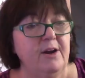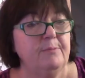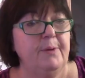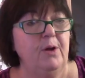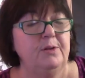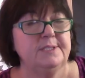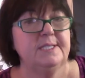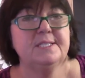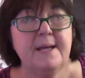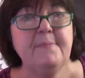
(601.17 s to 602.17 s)
bolt,
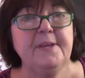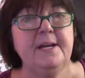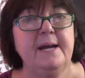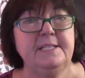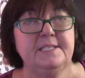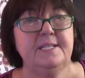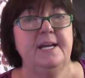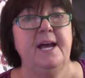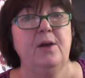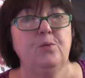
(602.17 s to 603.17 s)
something I
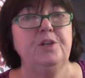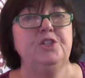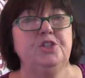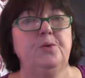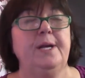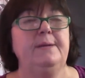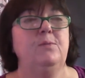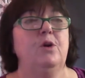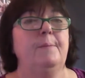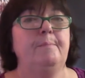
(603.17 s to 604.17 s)
said I wouldn't do
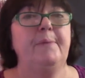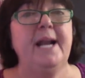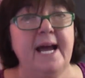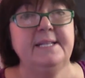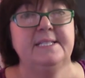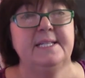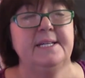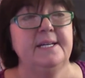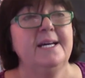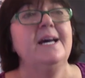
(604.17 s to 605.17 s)
anymore, but I did.